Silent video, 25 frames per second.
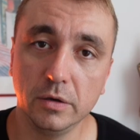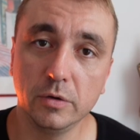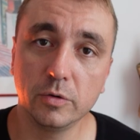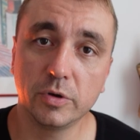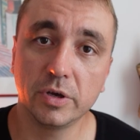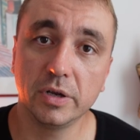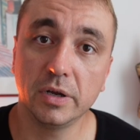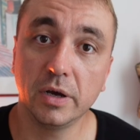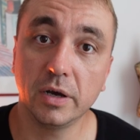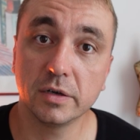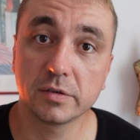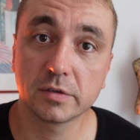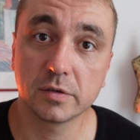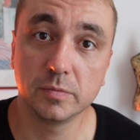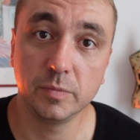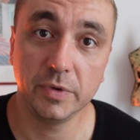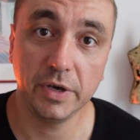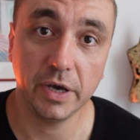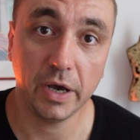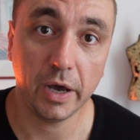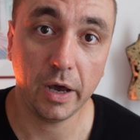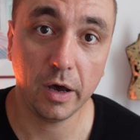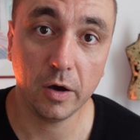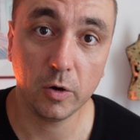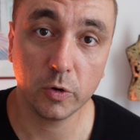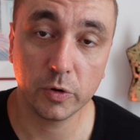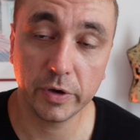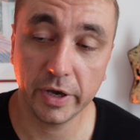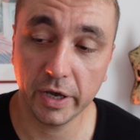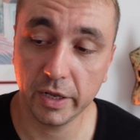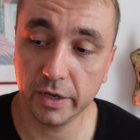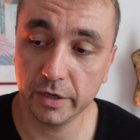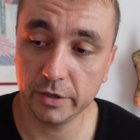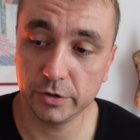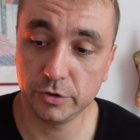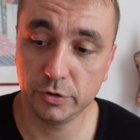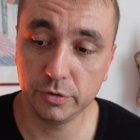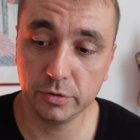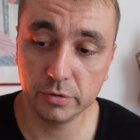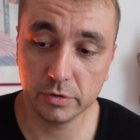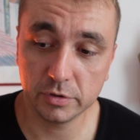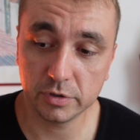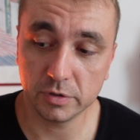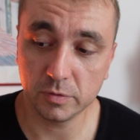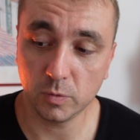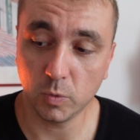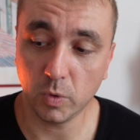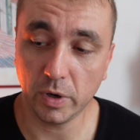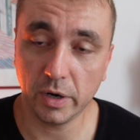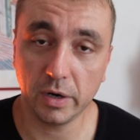You can ask me how can I
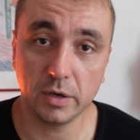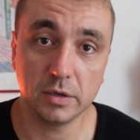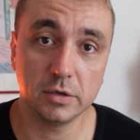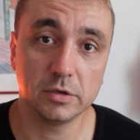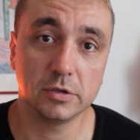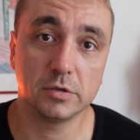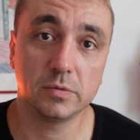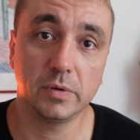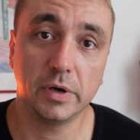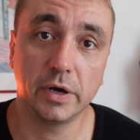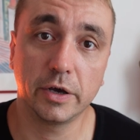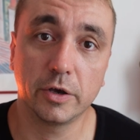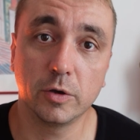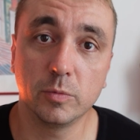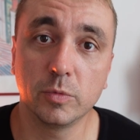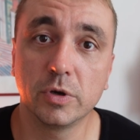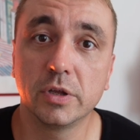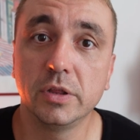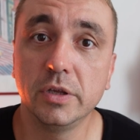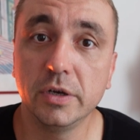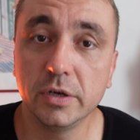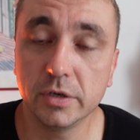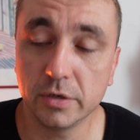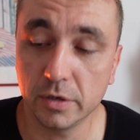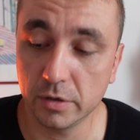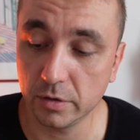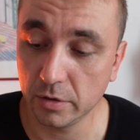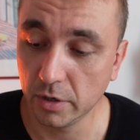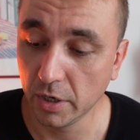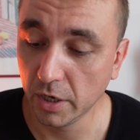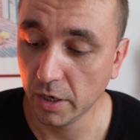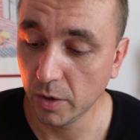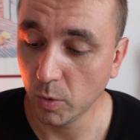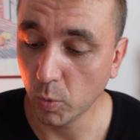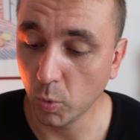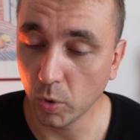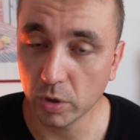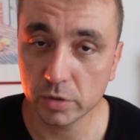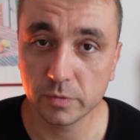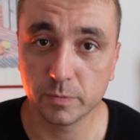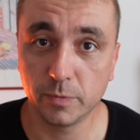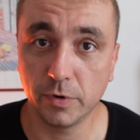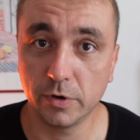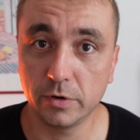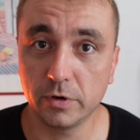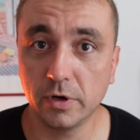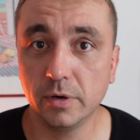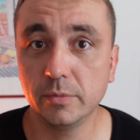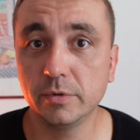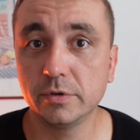choose a wireless vacuum cleaner? What
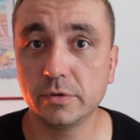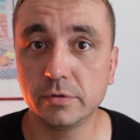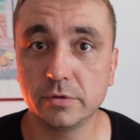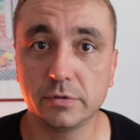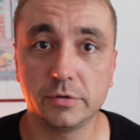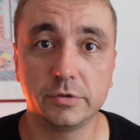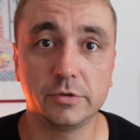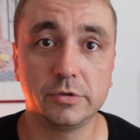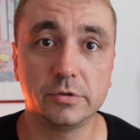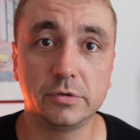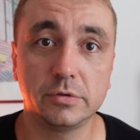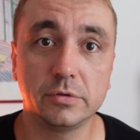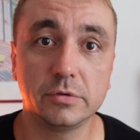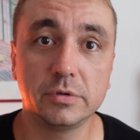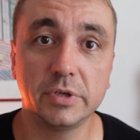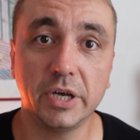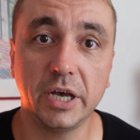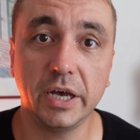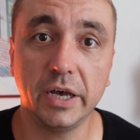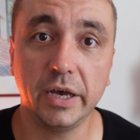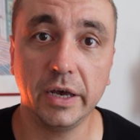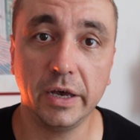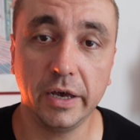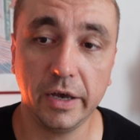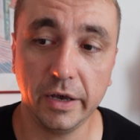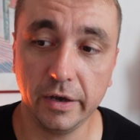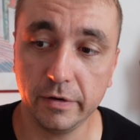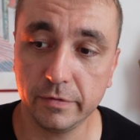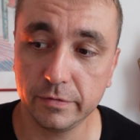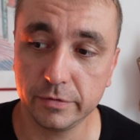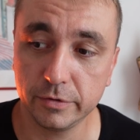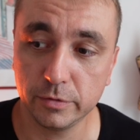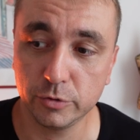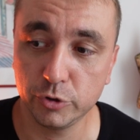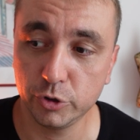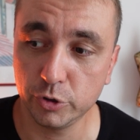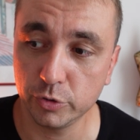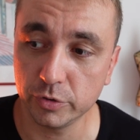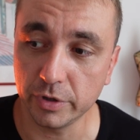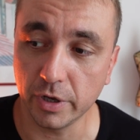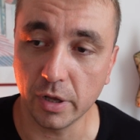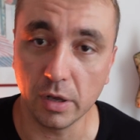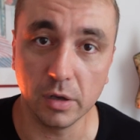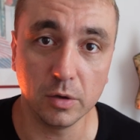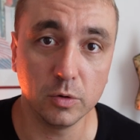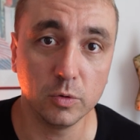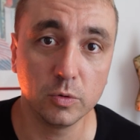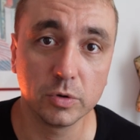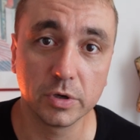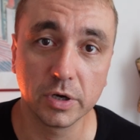parameters should I have, should I
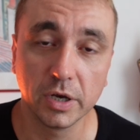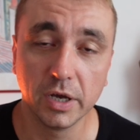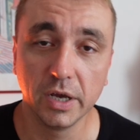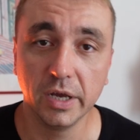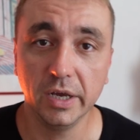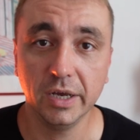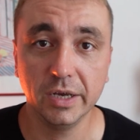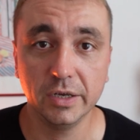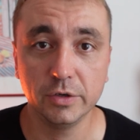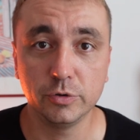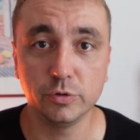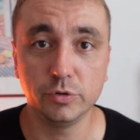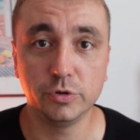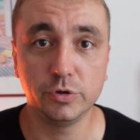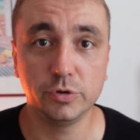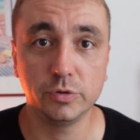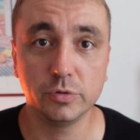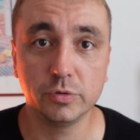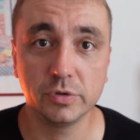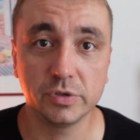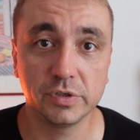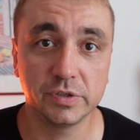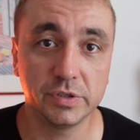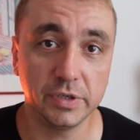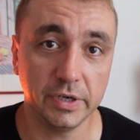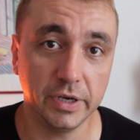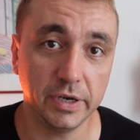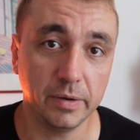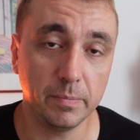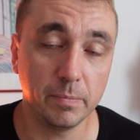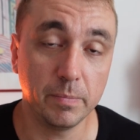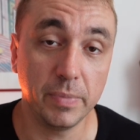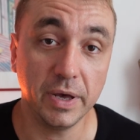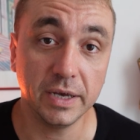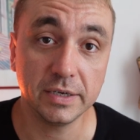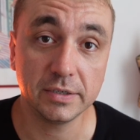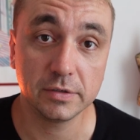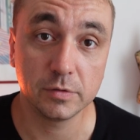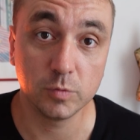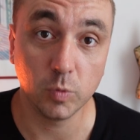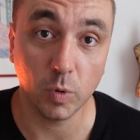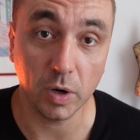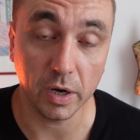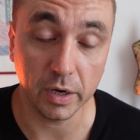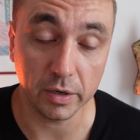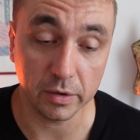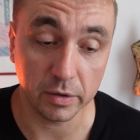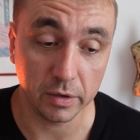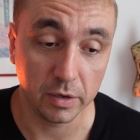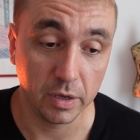look to choose the best
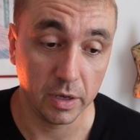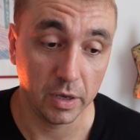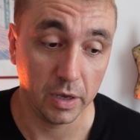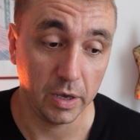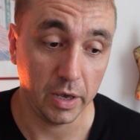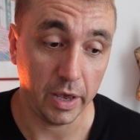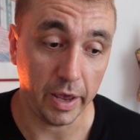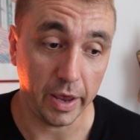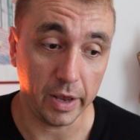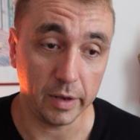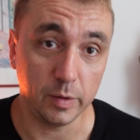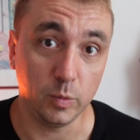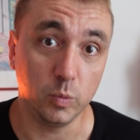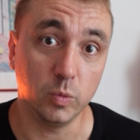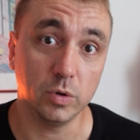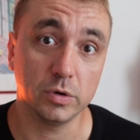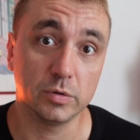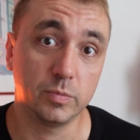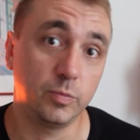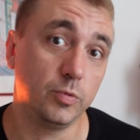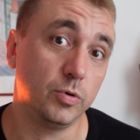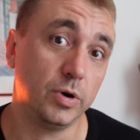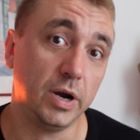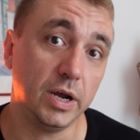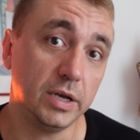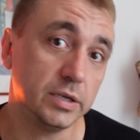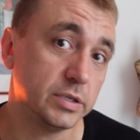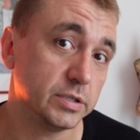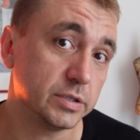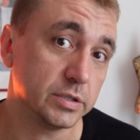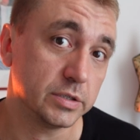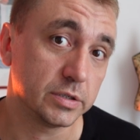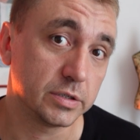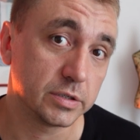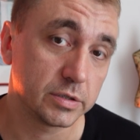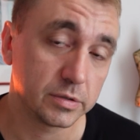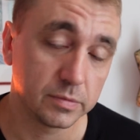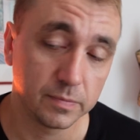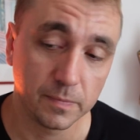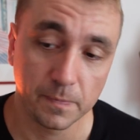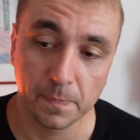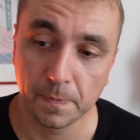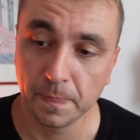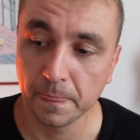one and what prices?